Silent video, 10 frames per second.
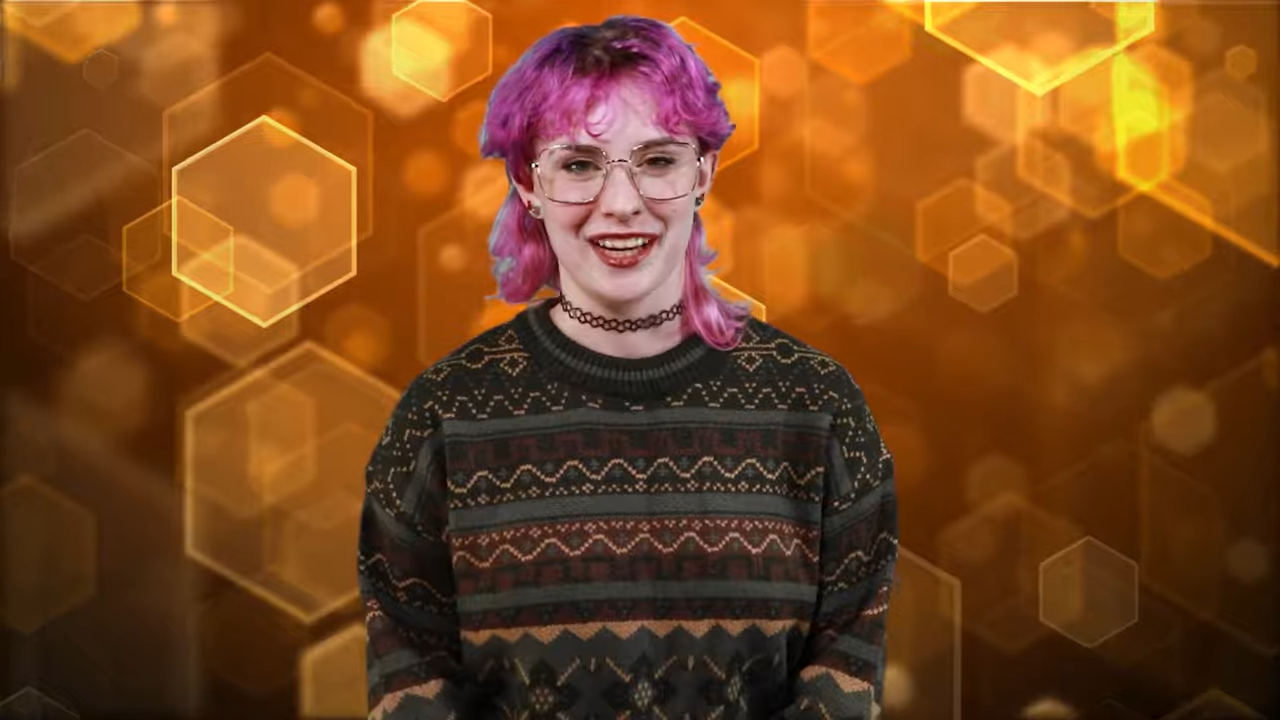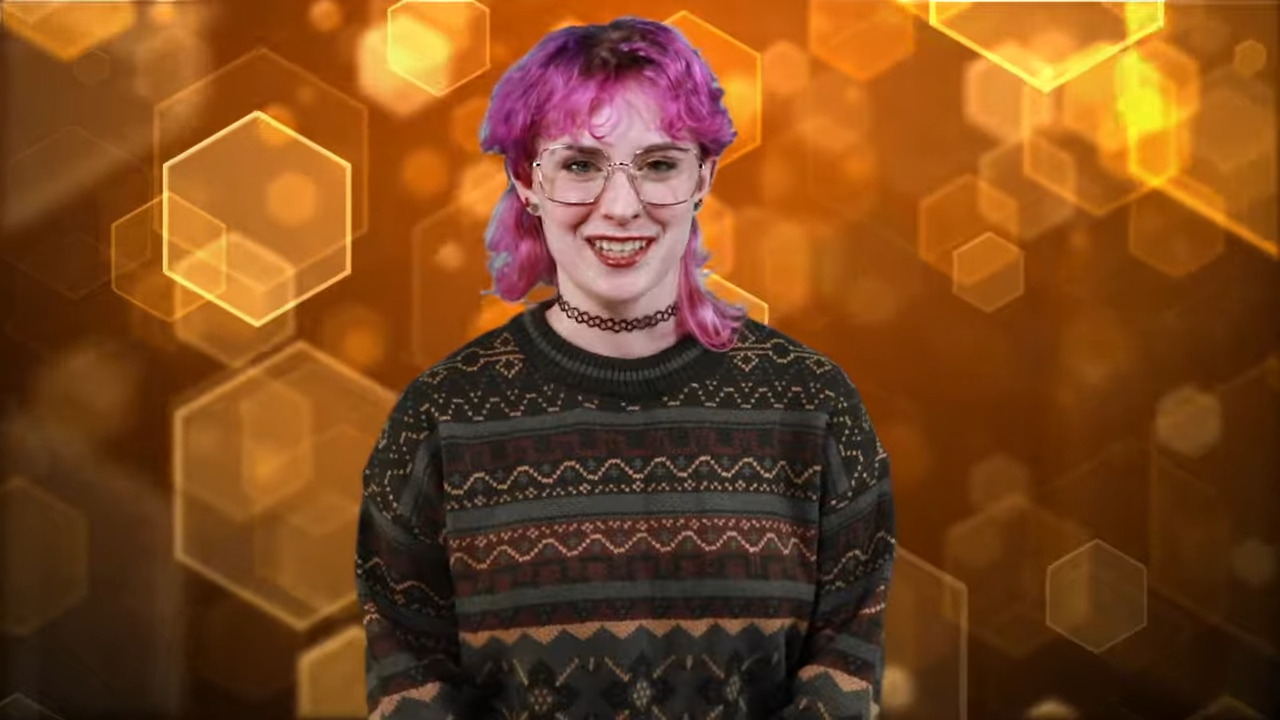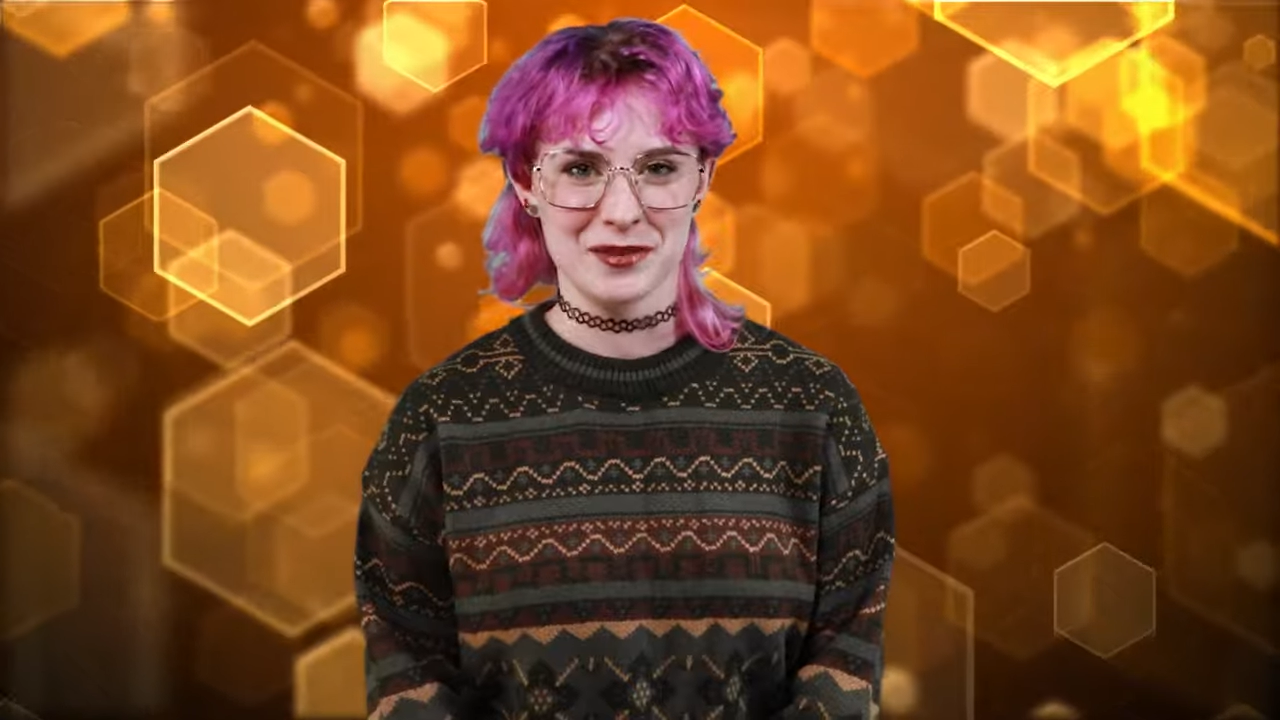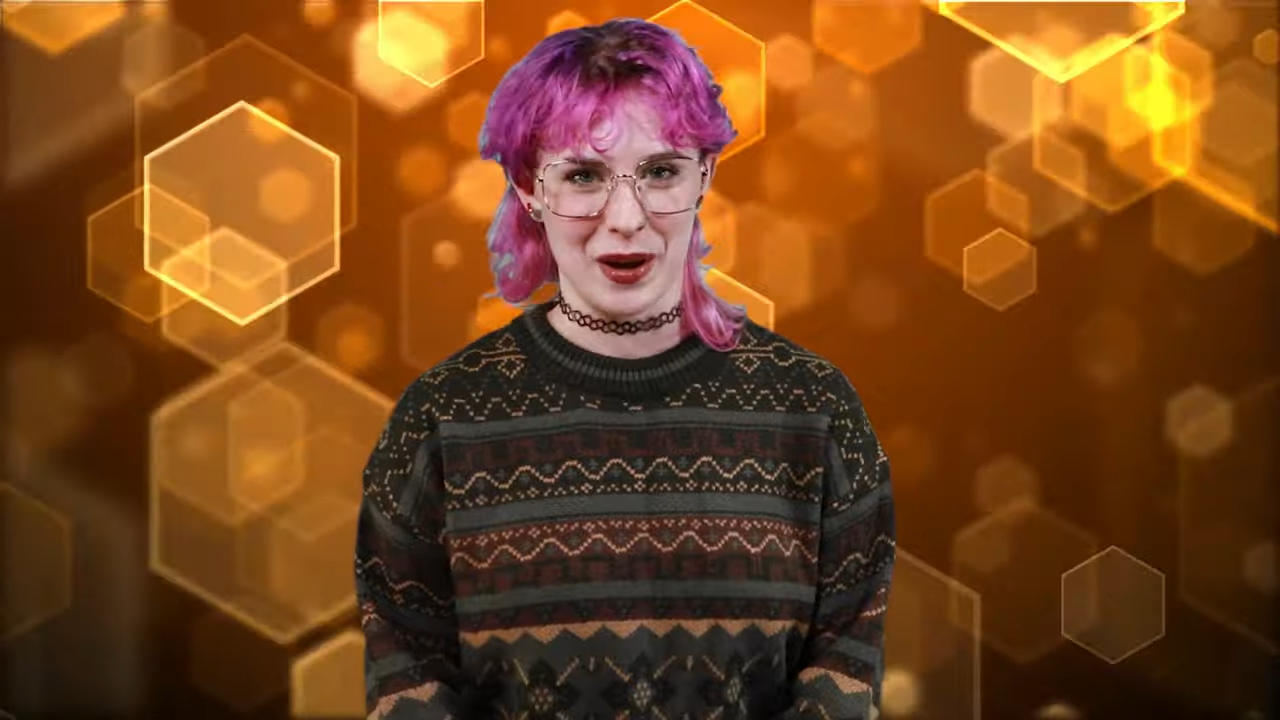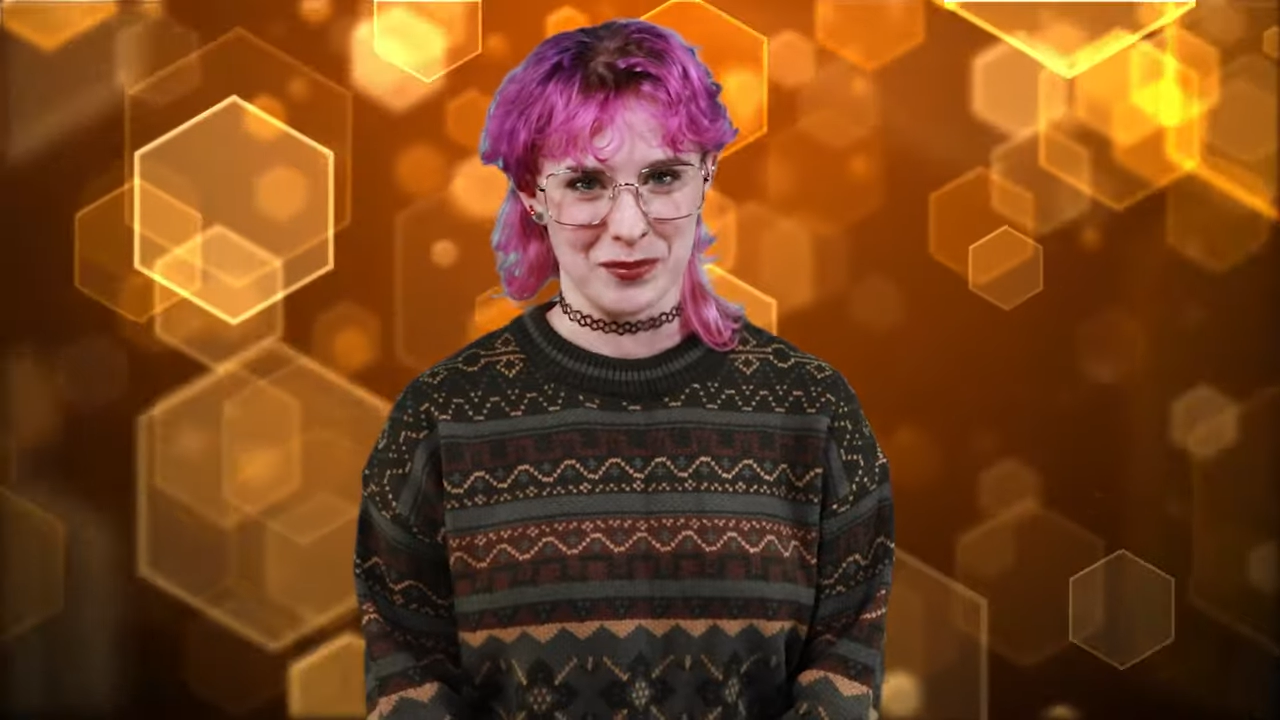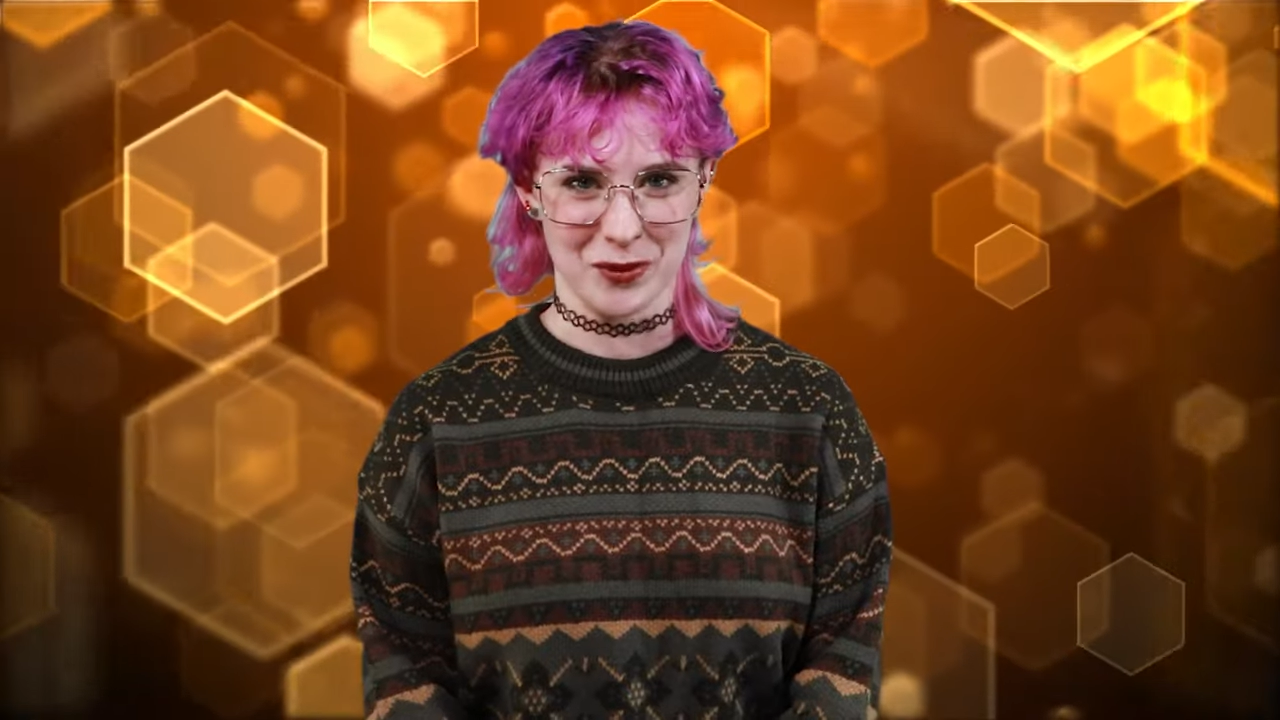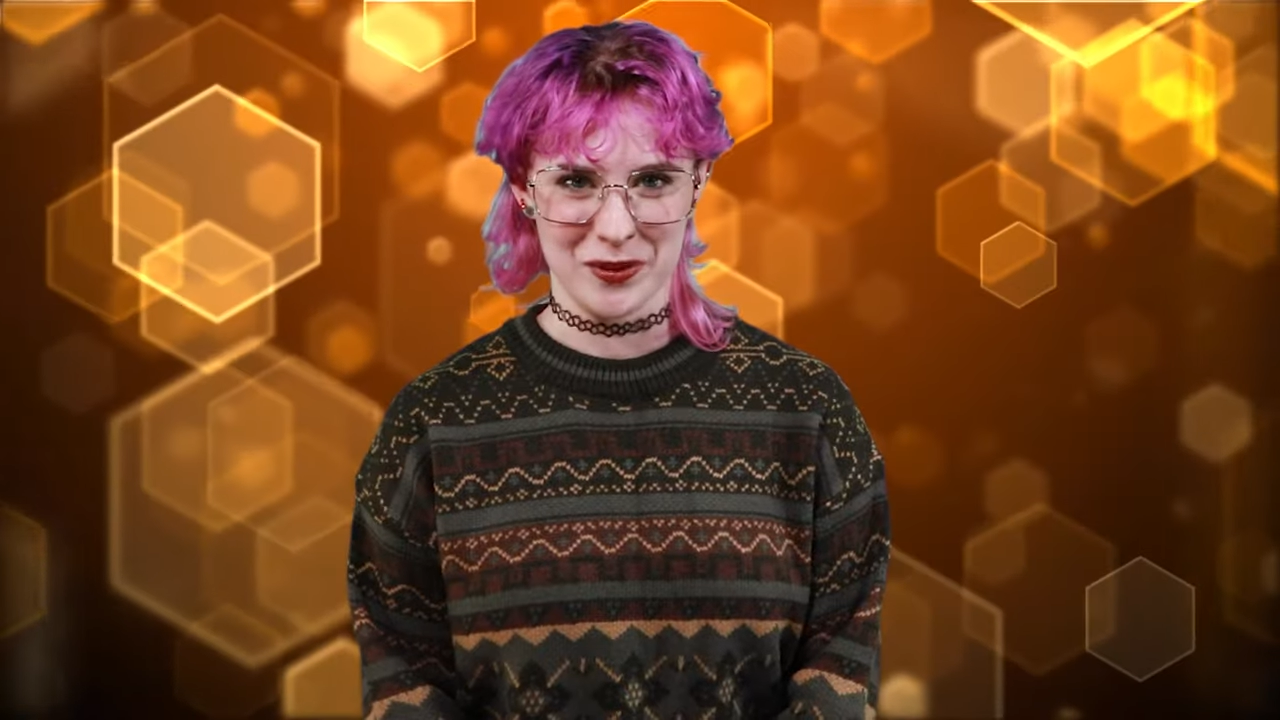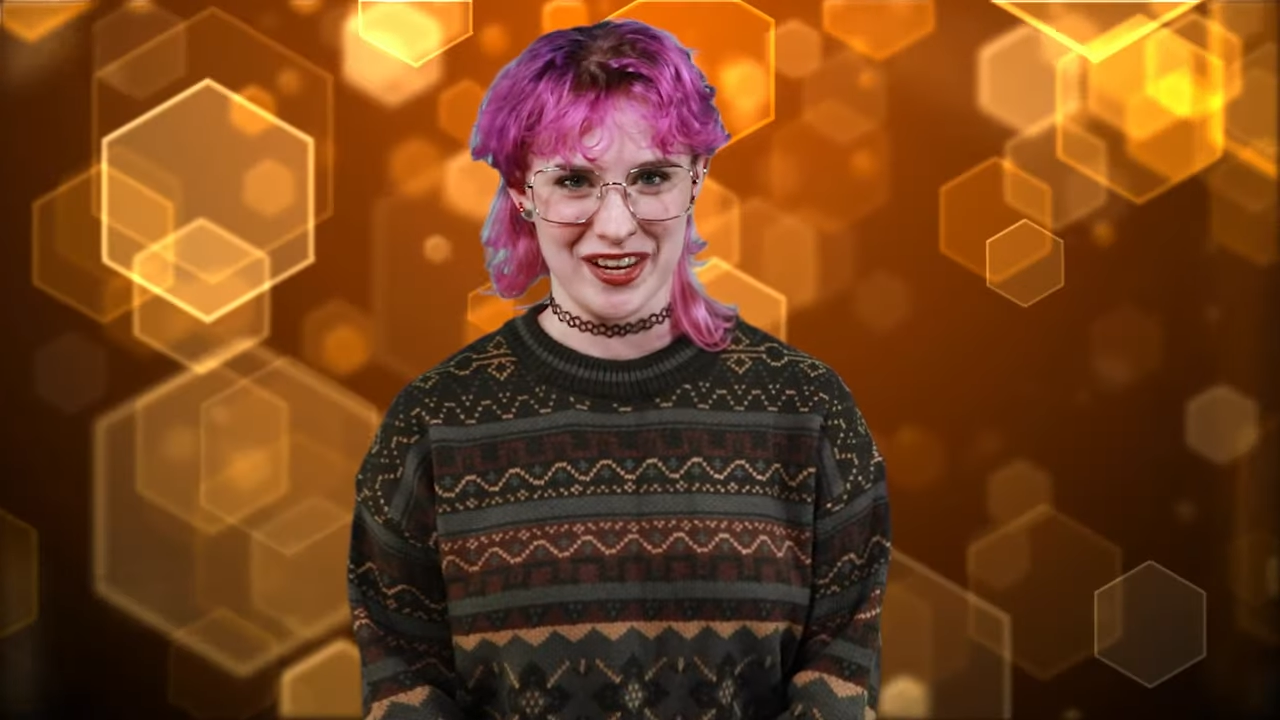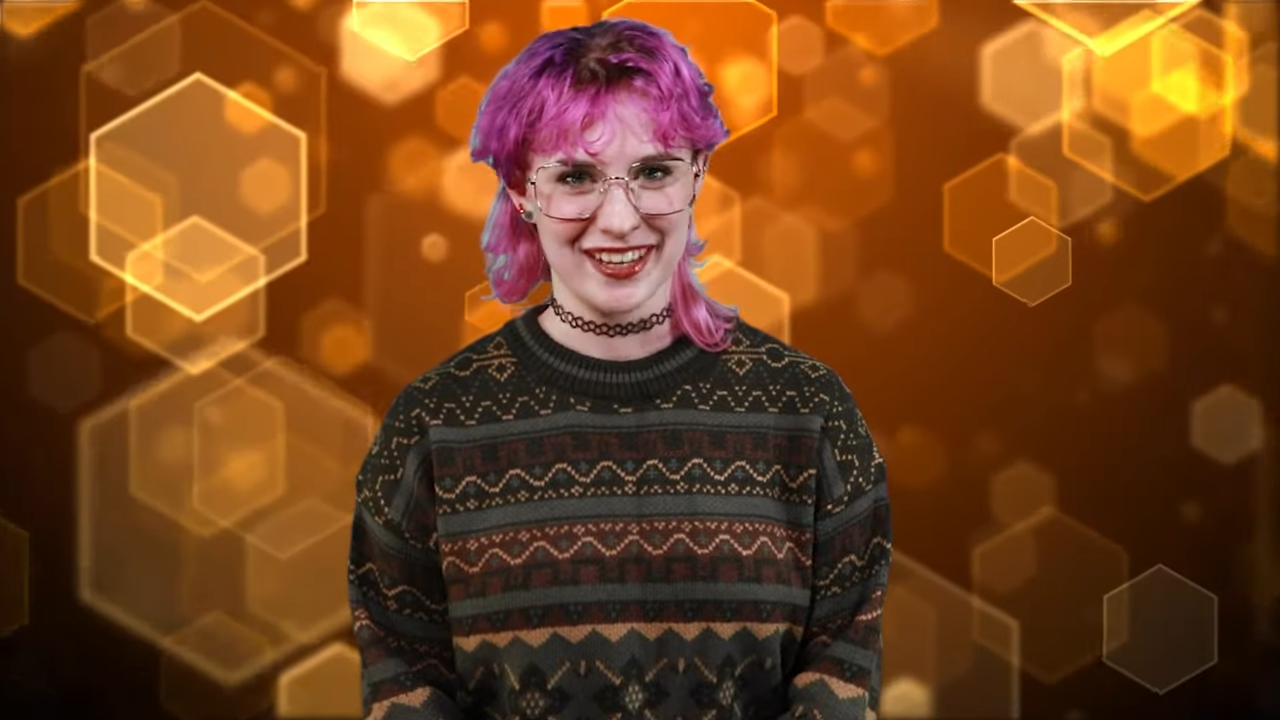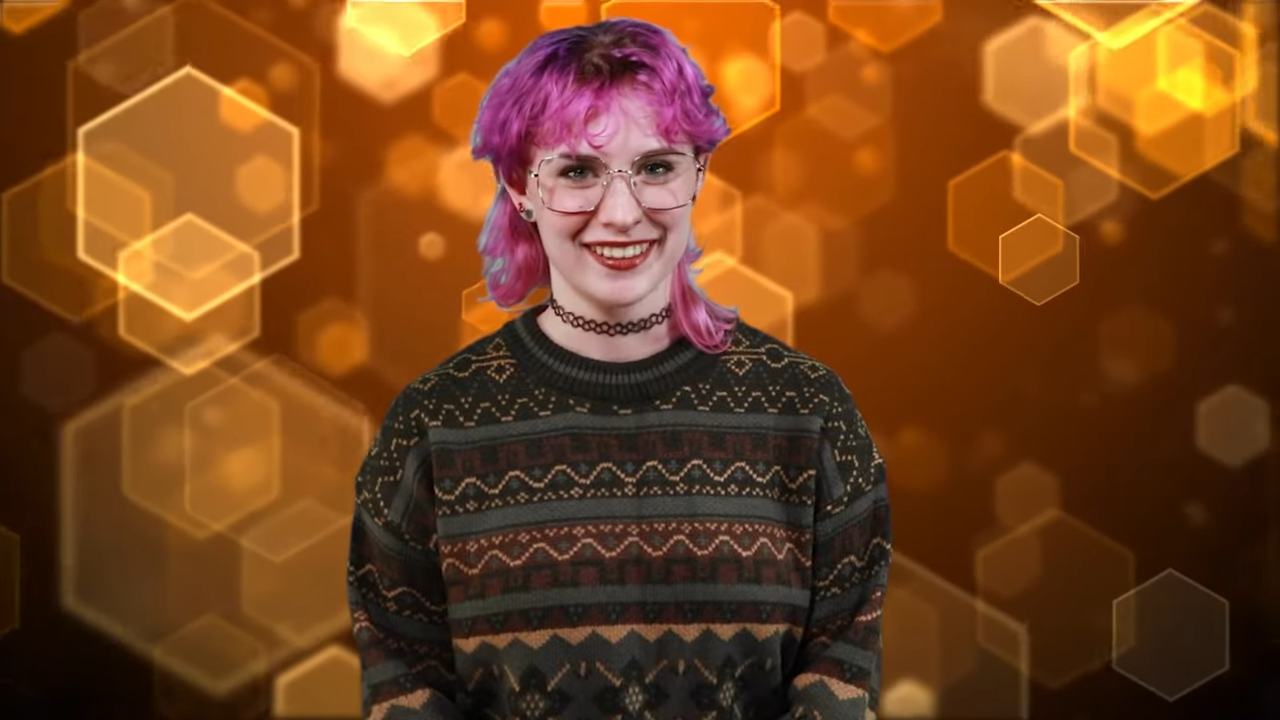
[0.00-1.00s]
in to
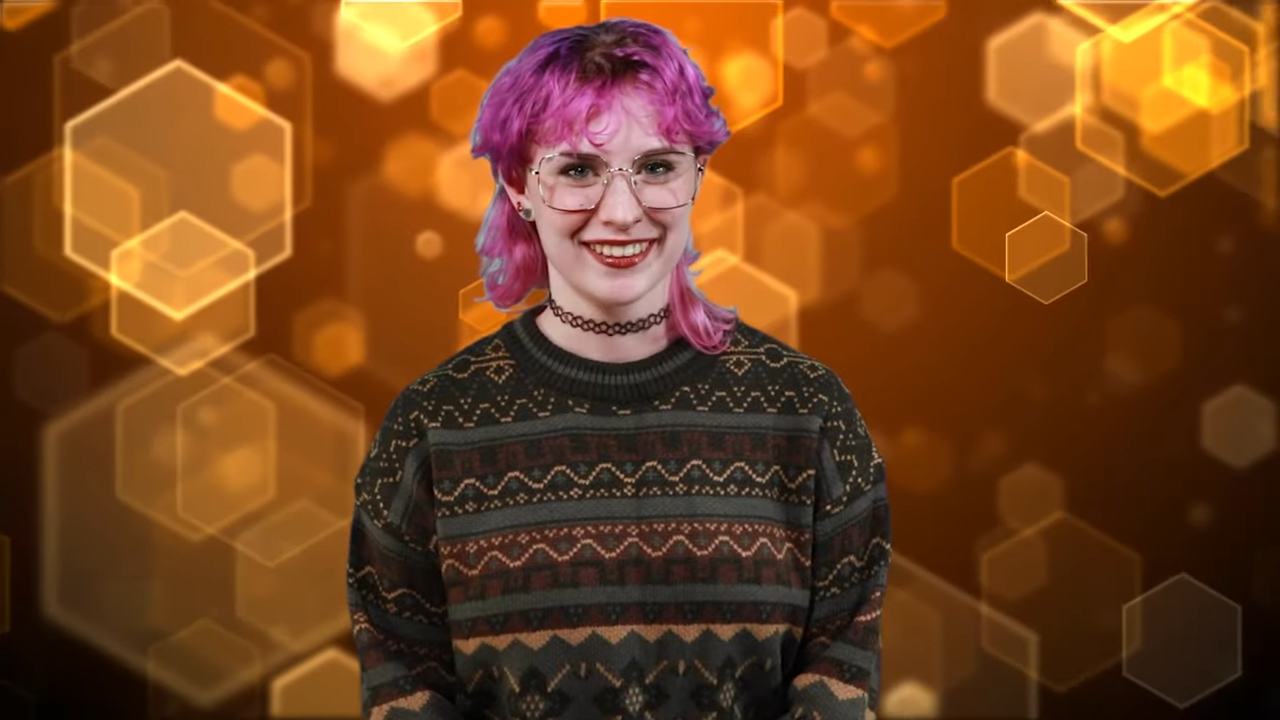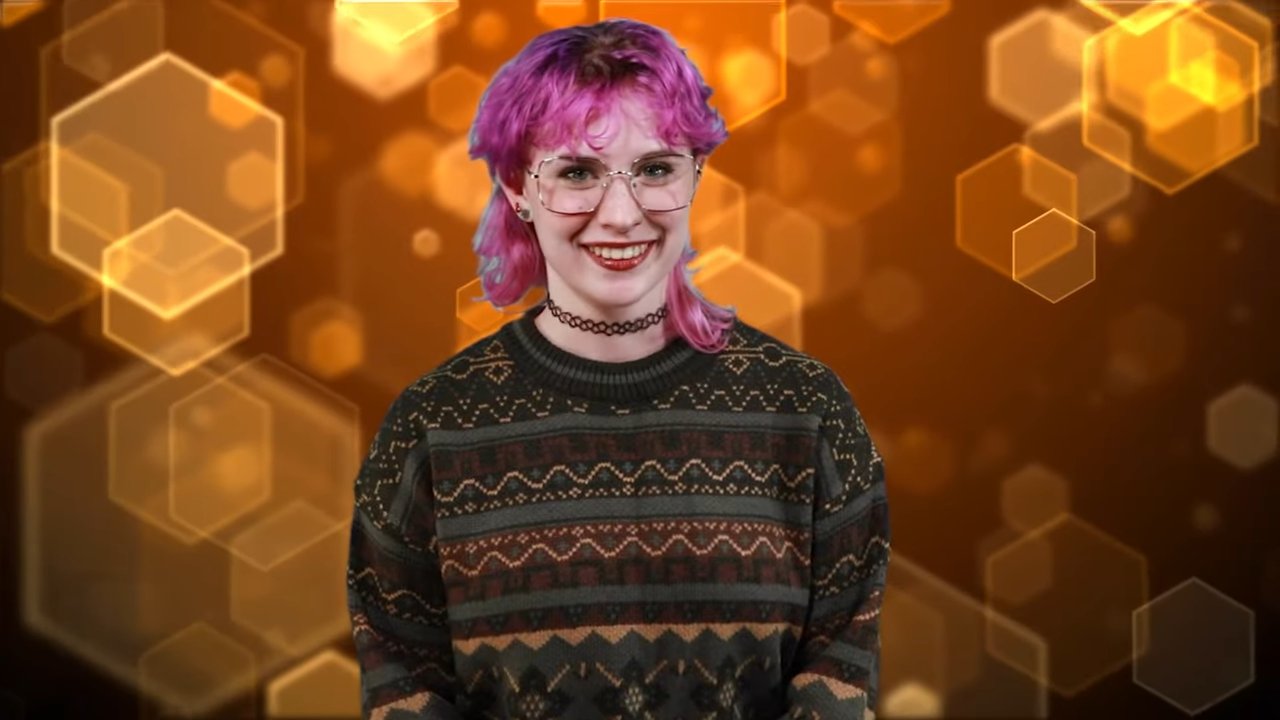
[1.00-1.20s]
Bumblebee.